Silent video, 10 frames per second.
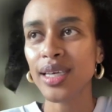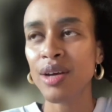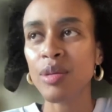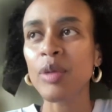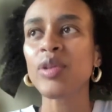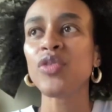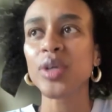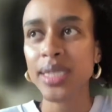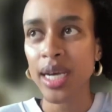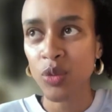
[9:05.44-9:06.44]
I remember the
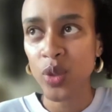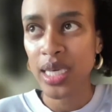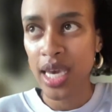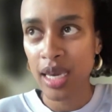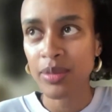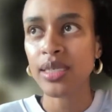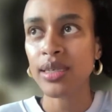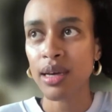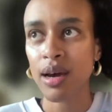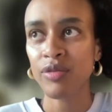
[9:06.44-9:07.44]
first time we came
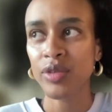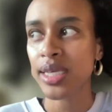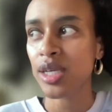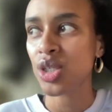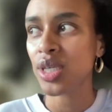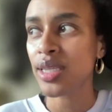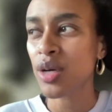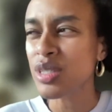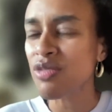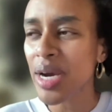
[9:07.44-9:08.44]
to the conversation,
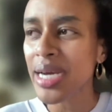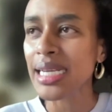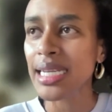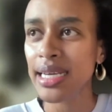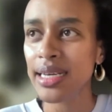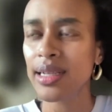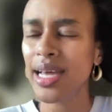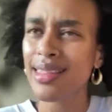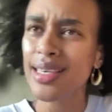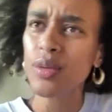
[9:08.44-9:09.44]
there was very little.
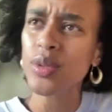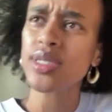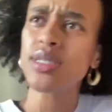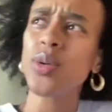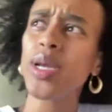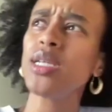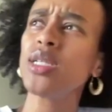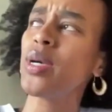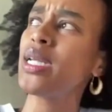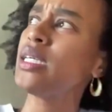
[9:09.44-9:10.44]
I think it was
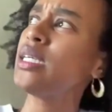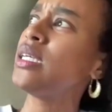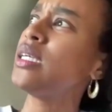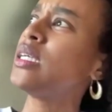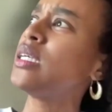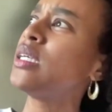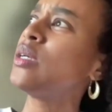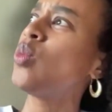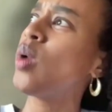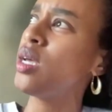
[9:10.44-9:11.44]

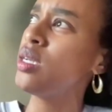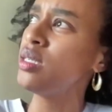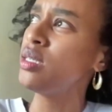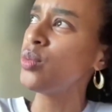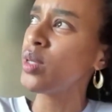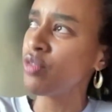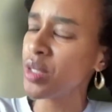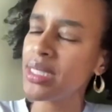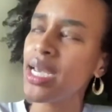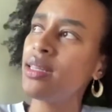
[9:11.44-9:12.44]
2021 we
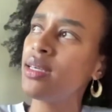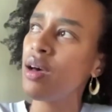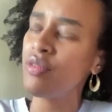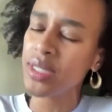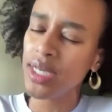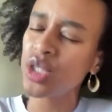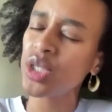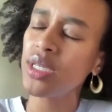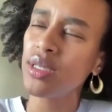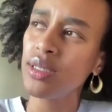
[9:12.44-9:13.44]
first had the
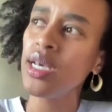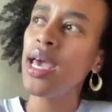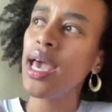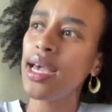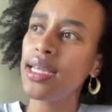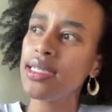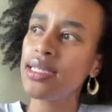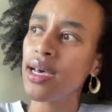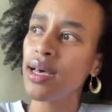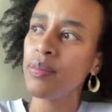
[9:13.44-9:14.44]
conversation, and
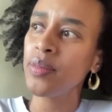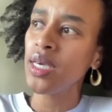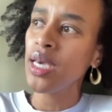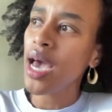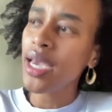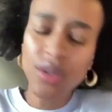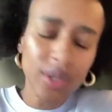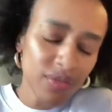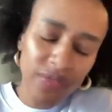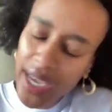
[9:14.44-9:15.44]
I
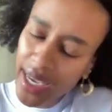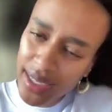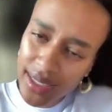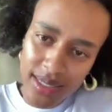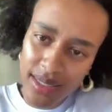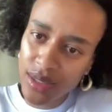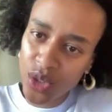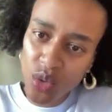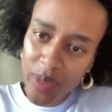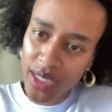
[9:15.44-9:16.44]
couldn't find
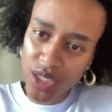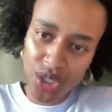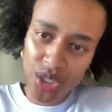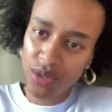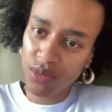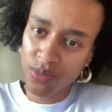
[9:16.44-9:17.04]
too much